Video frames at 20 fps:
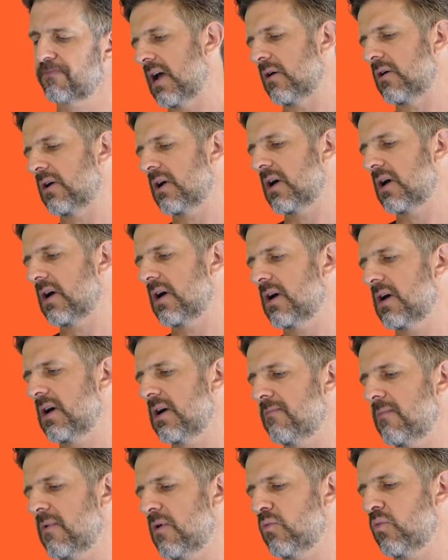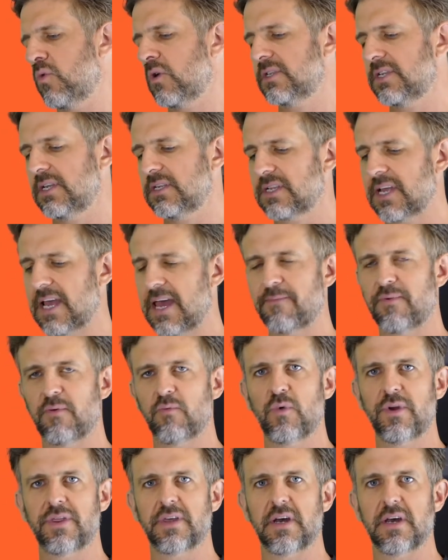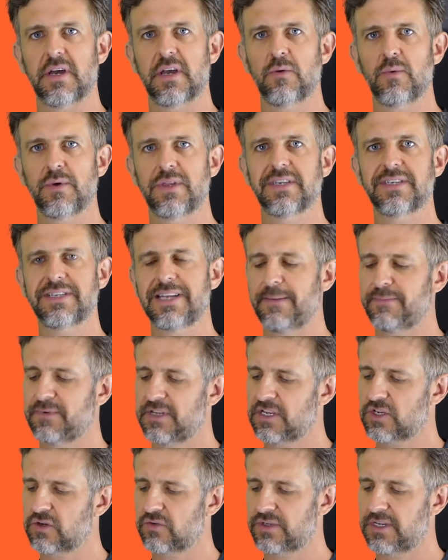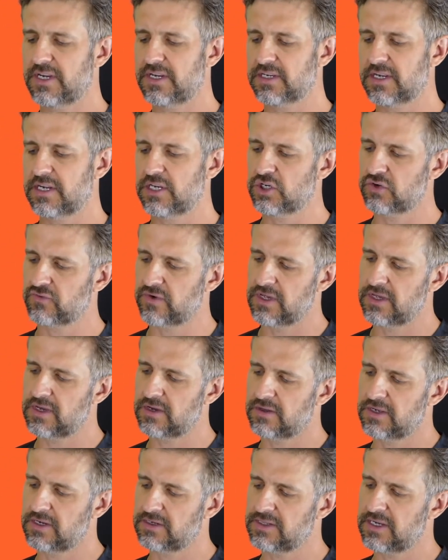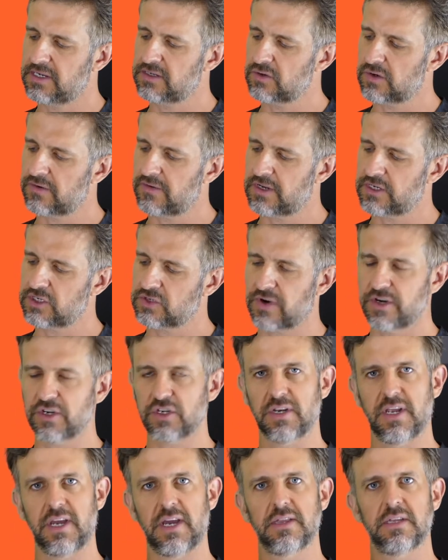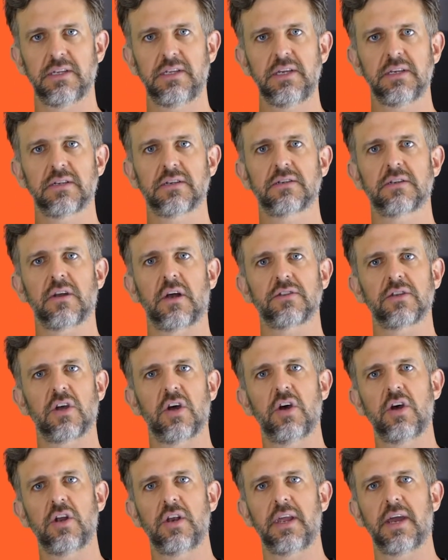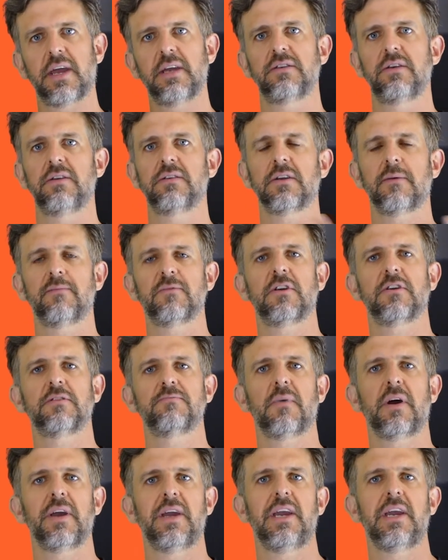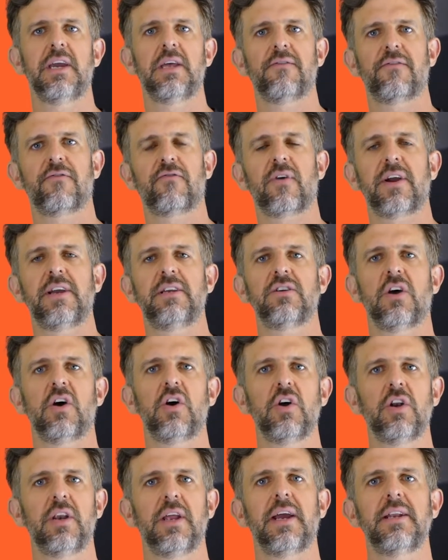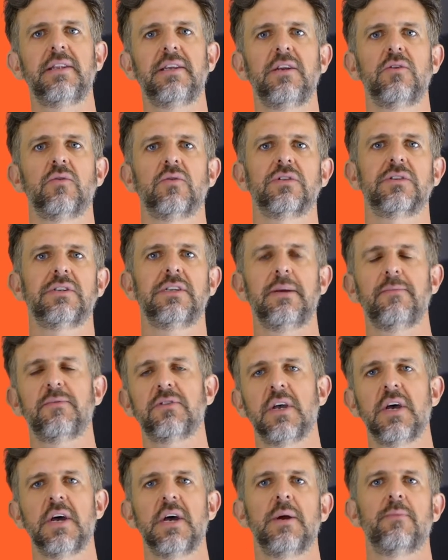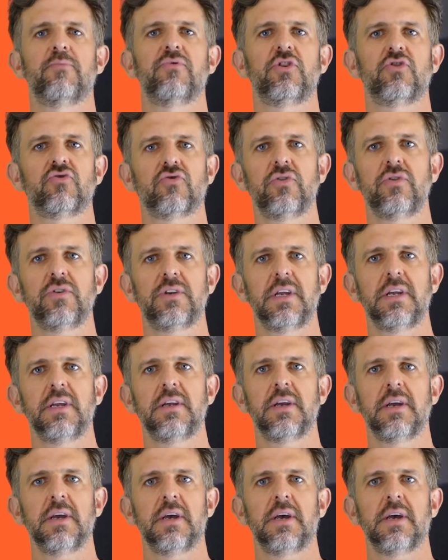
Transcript: Now, what tends to happen with a slip disc or a disc injury is this sort of illustration here. The disc starts to herniate, so you sometimes might hear the phrase herniated or slipped, protruding,